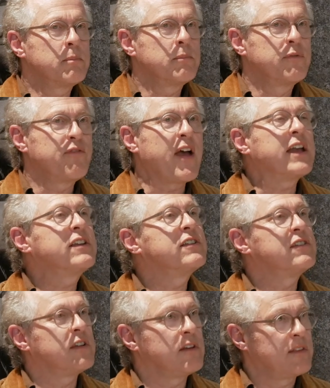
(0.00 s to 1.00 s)

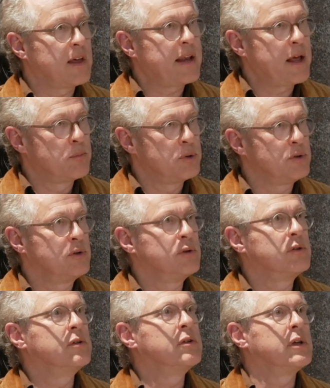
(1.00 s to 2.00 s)
fantasy that Helmut
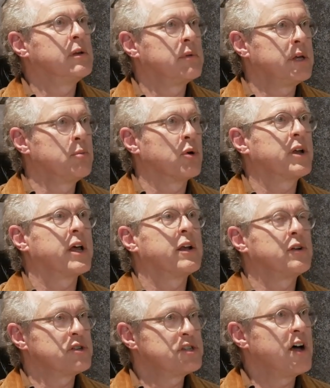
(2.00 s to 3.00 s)
Newton and Guy Bourdin
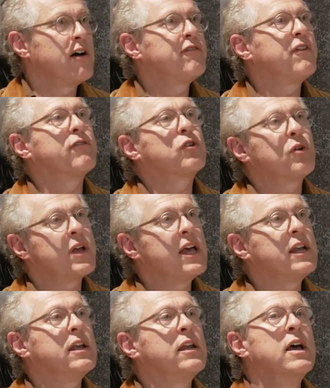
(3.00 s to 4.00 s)
and yourself have
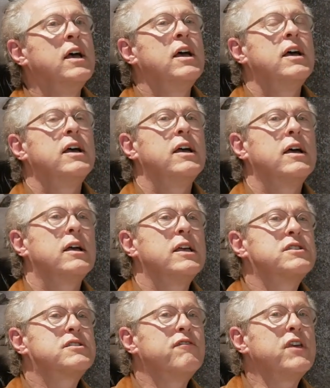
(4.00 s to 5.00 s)
created
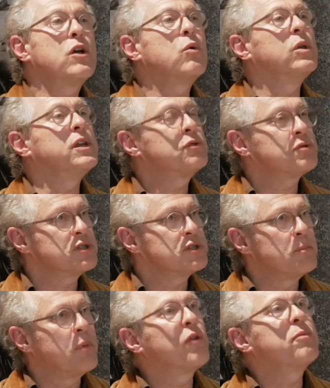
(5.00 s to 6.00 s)
is of equal interest
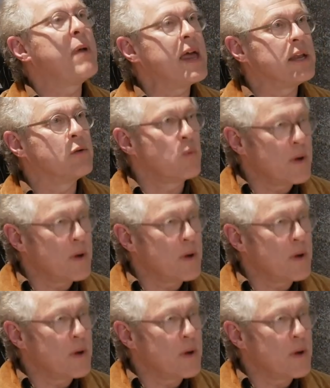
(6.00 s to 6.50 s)
to both men and